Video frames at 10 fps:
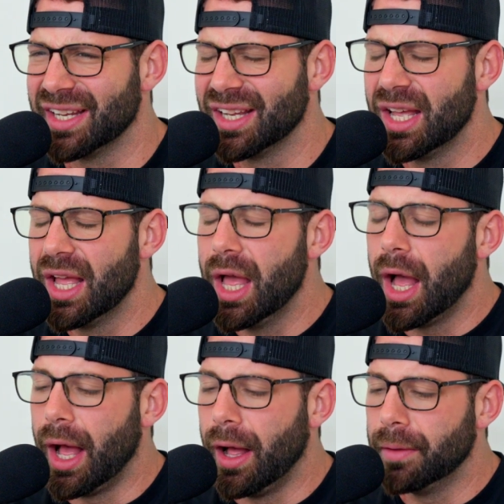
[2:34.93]

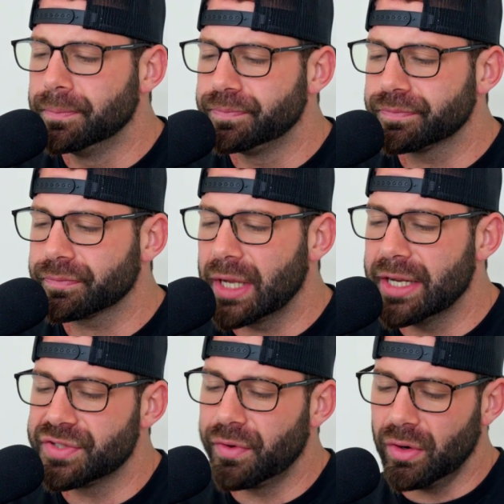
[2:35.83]
Mm-hmm. And
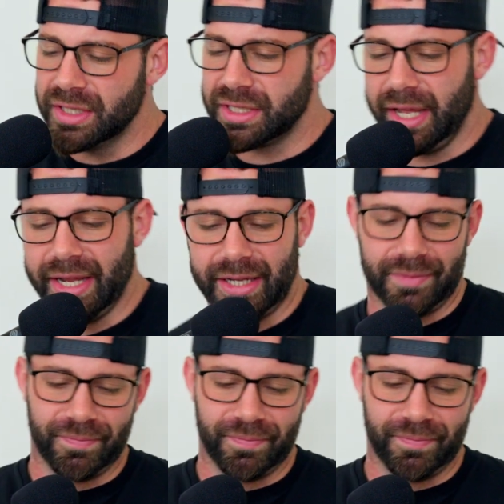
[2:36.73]
as far as like